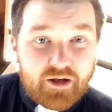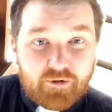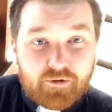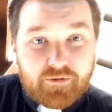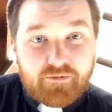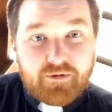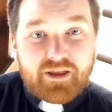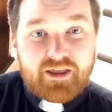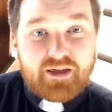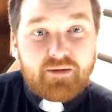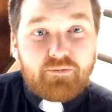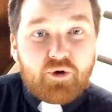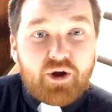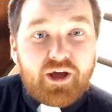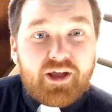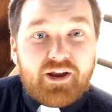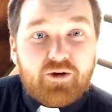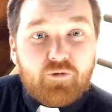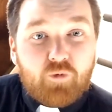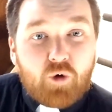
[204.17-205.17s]
When we see
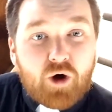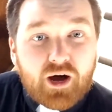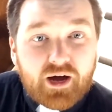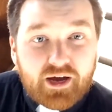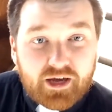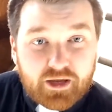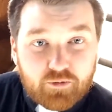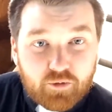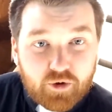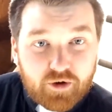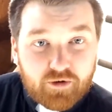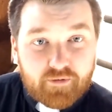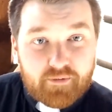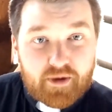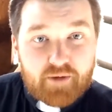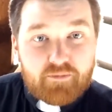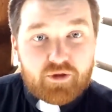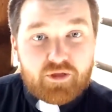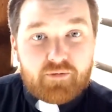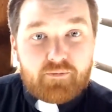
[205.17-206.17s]
bread and wine, we
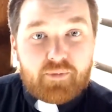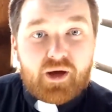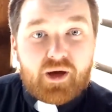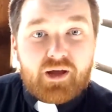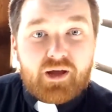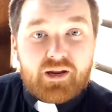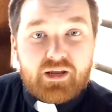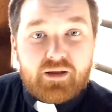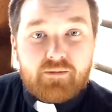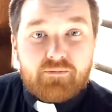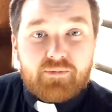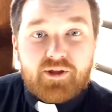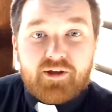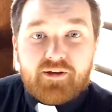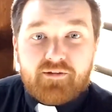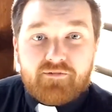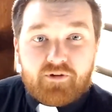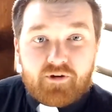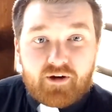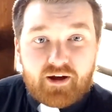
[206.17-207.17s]
remember the body and blood
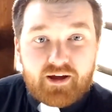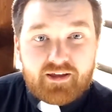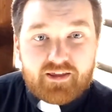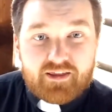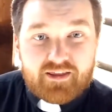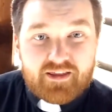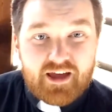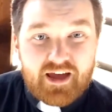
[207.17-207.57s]
of Christ,